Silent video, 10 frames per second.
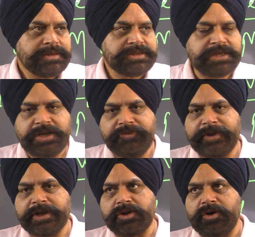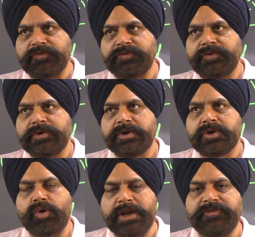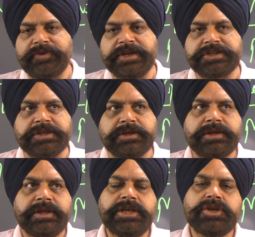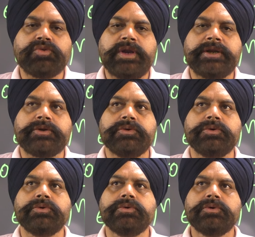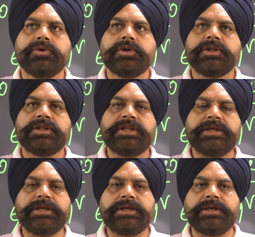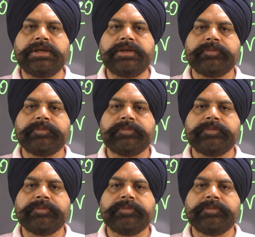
certificate of qualification equivalent to the